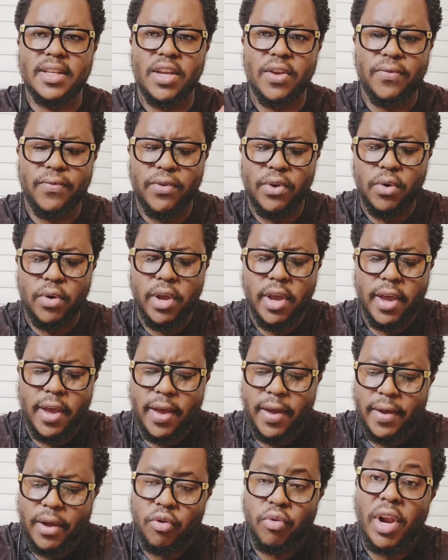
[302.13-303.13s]
give you
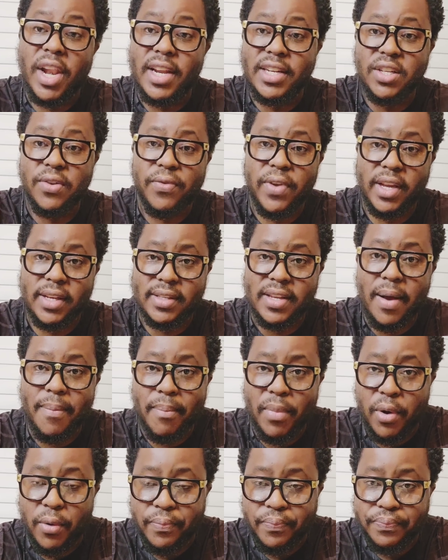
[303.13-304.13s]
a relative
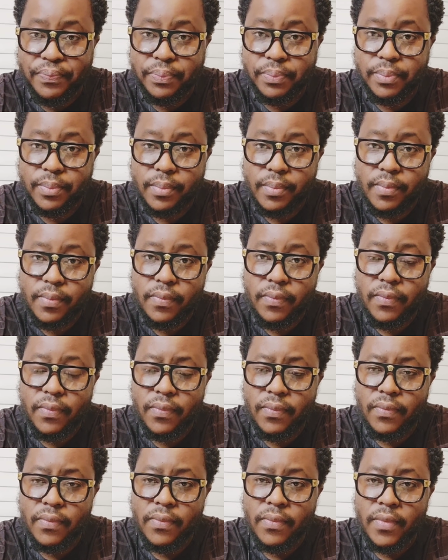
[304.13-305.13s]
example.
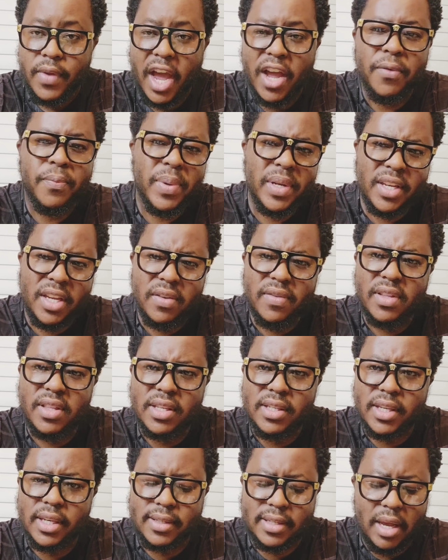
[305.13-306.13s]
I've been giving
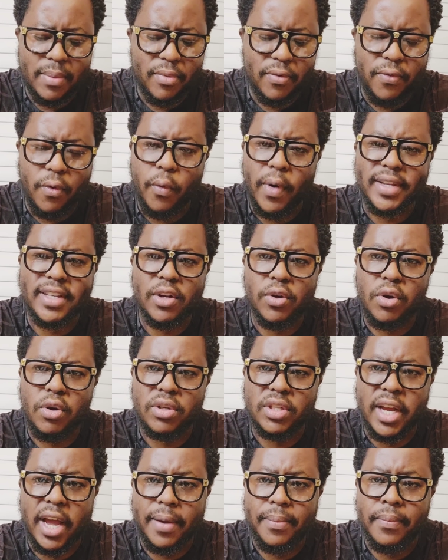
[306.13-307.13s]
this example for quite a long
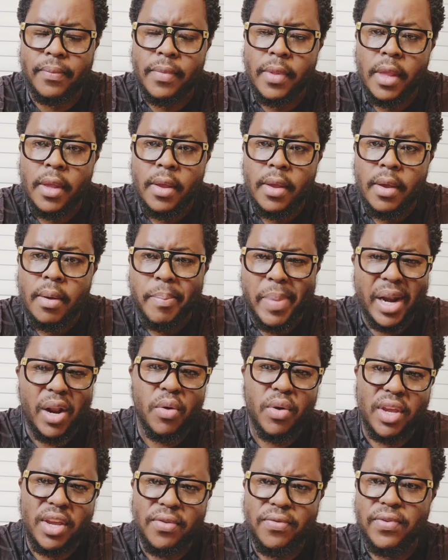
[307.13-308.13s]
time, but I'll
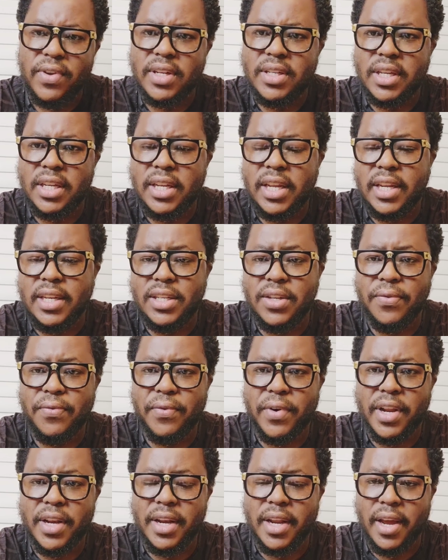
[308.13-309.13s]
give it in a
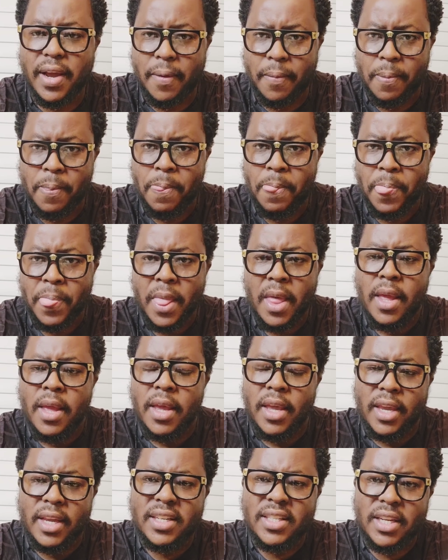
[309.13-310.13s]
different
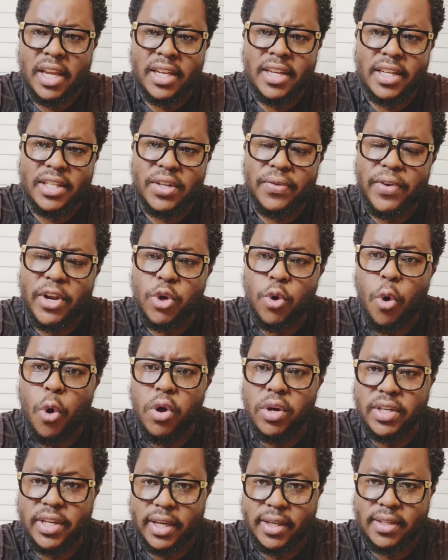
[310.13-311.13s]
in a different
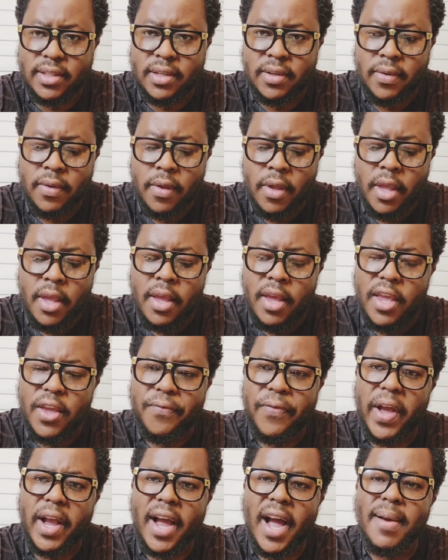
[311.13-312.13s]
context. If
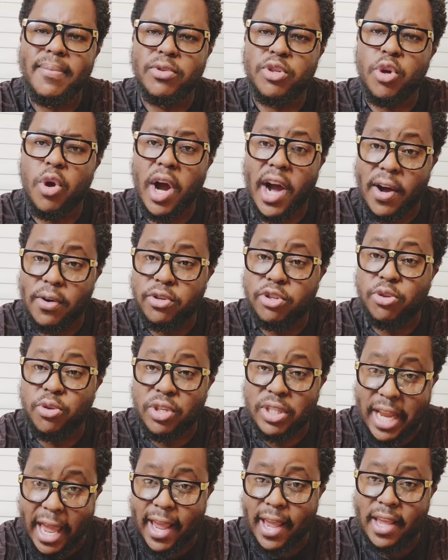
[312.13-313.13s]
I come to your house
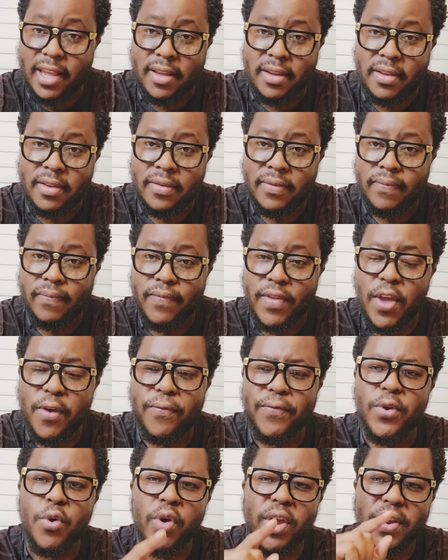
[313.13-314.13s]
today, if
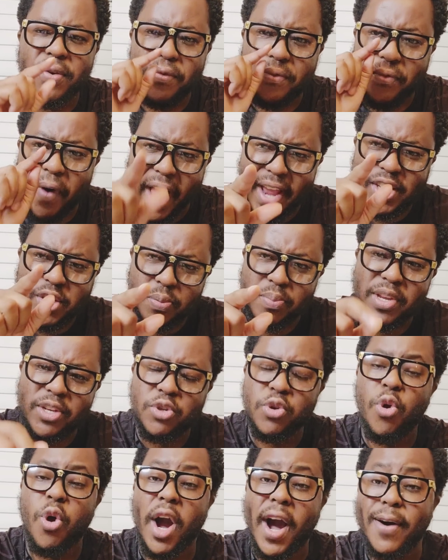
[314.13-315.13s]
you invite me to
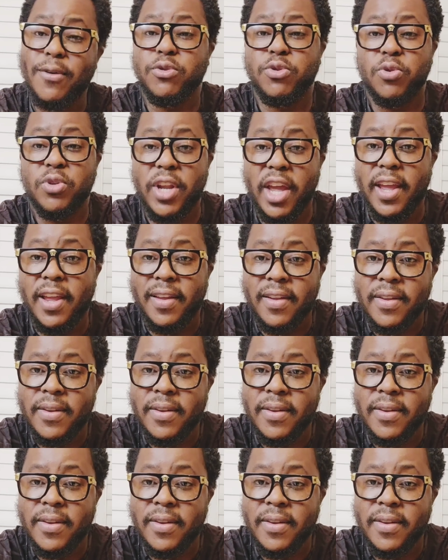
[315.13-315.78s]
your house today,